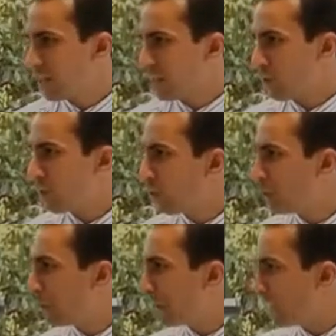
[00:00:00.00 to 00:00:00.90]
There were no
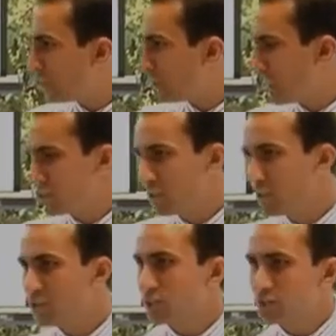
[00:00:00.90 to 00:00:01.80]
people like Jackson and
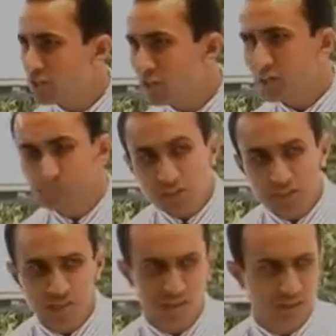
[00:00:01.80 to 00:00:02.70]
others studying
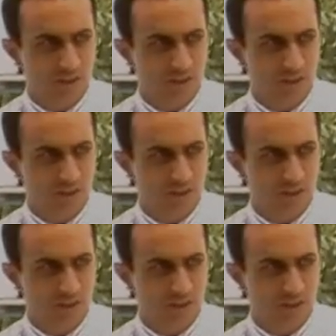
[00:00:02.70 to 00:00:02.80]
medicine.